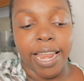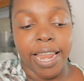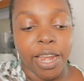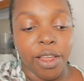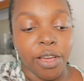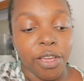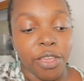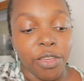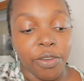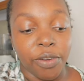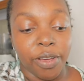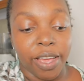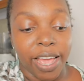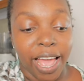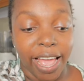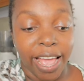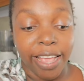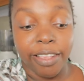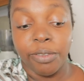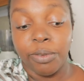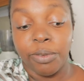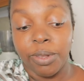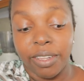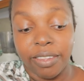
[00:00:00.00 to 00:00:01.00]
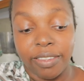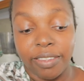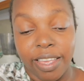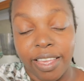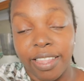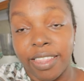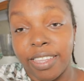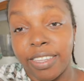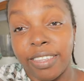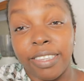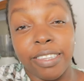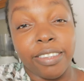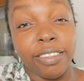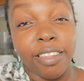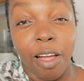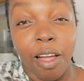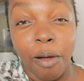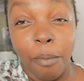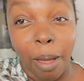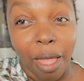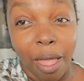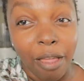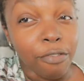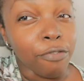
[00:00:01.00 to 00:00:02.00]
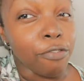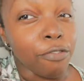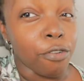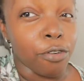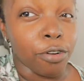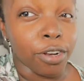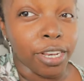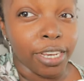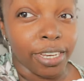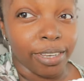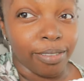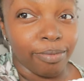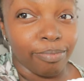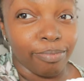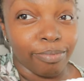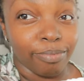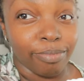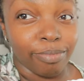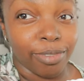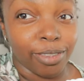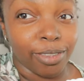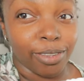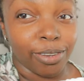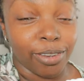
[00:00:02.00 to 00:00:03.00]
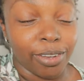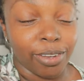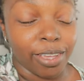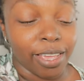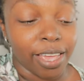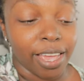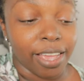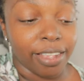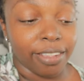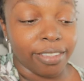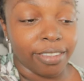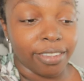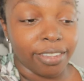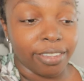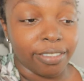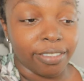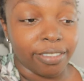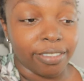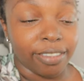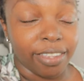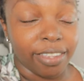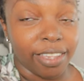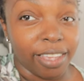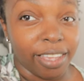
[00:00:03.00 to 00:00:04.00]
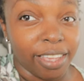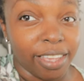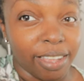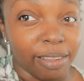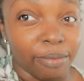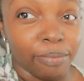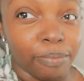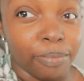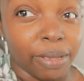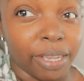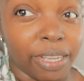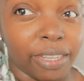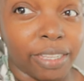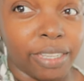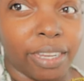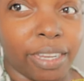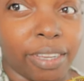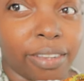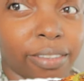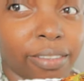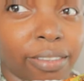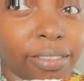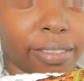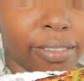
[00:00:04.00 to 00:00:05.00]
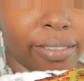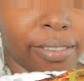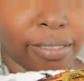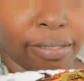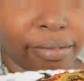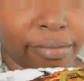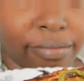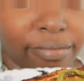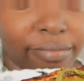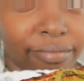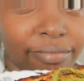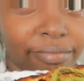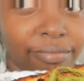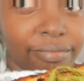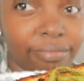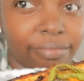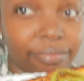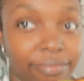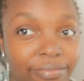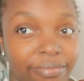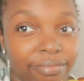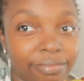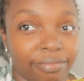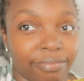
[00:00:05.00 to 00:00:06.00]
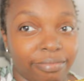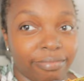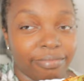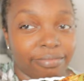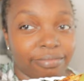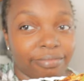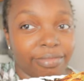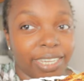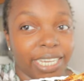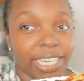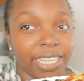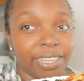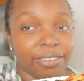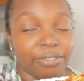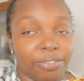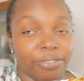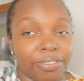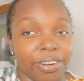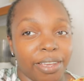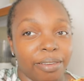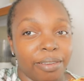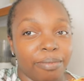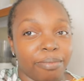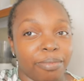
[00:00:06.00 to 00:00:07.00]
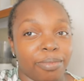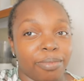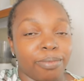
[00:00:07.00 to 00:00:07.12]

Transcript: I know you guys will say this is not my food so here it is in pictures me in frame